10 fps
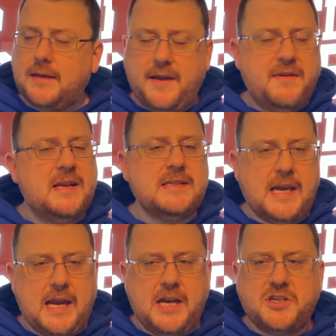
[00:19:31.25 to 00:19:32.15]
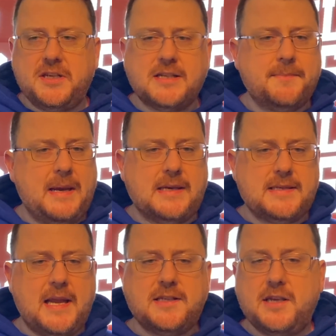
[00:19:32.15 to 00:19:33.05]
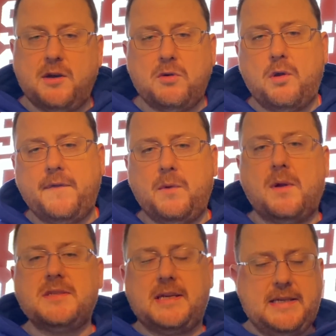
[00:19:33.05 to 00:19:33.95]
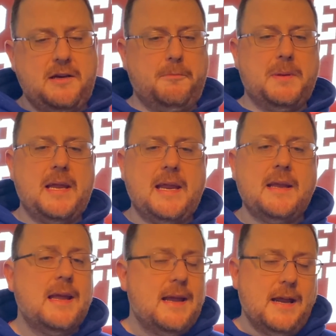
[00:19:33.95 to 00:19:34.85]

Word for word: Given his age, it doesn't make sense. They don't know if he wants to continue playing.